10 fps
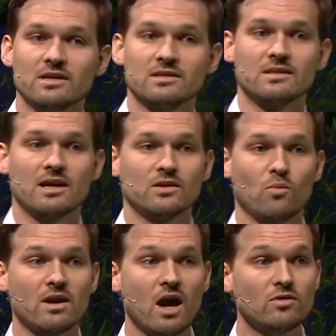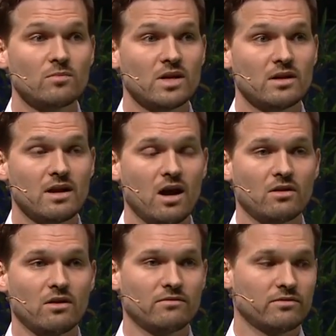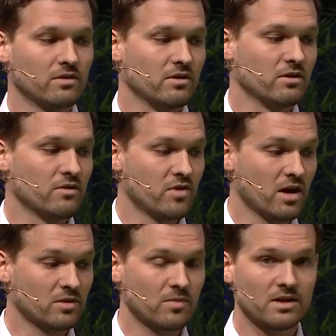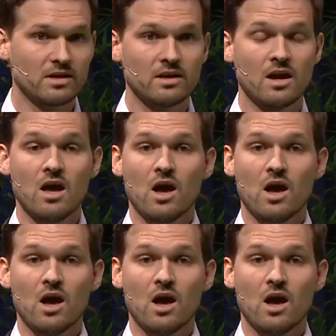is that 100 million out of the 300 million